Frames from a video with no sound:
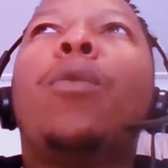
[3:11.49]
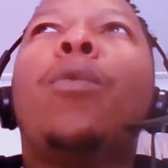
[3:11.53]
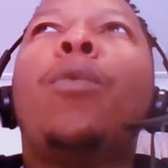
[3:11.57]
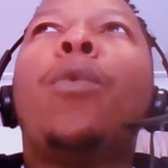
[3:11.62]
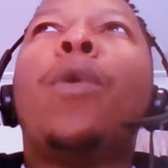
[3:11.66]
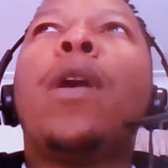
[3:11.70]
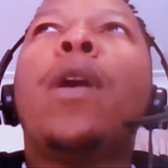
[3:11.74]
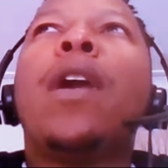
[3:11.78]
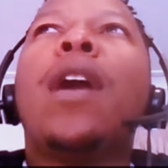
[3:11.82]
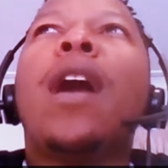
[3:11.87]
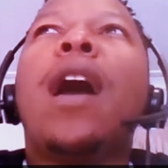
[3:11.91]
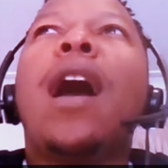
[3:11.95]

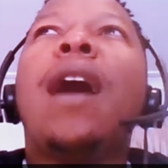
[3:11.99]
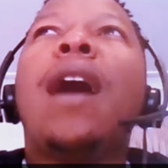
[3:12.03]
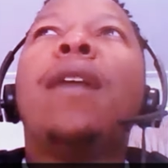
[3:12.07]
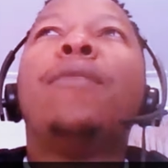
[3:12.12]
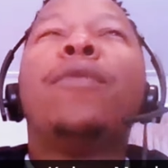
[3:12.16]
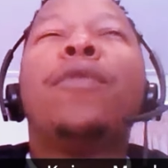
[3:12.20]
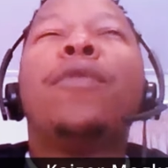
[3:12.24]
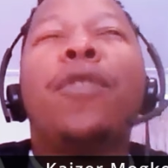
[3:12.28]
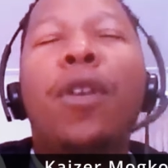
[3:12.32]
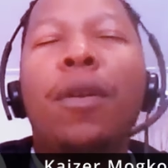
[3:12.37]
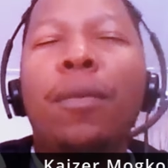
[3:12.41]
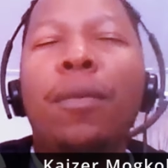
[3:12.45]
where
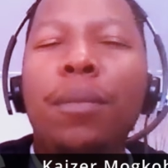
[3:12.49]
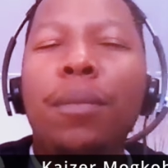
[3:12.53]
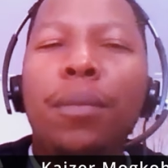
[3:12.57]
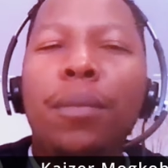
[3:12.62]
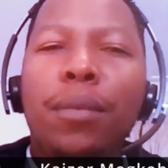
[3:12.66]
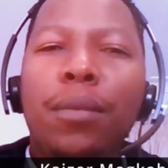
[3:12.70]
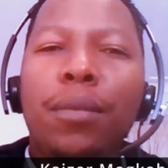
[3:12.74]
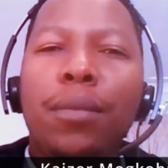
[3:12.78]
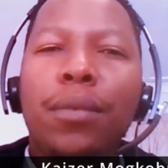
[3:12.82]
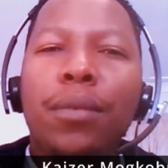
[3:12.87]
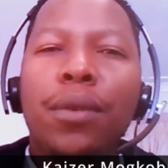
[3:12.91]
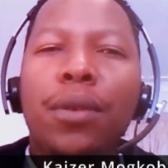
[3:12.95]
I'm from,
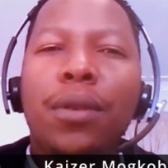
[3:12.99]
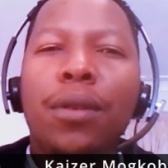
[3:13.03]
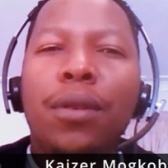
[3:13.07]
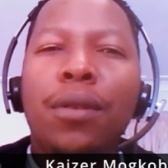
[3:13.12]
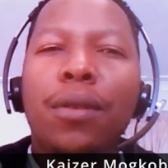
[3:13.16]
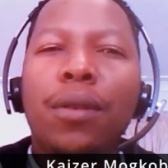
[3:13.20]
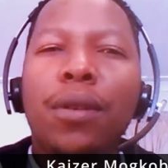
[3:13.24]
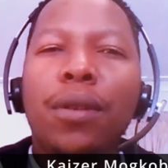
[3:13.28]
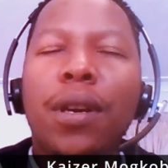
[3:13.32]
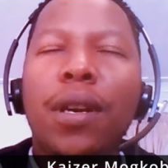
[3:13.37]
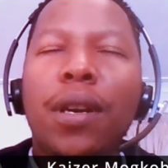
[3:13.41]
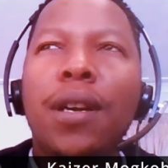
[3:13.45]
you
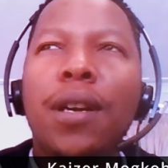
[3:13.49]
know,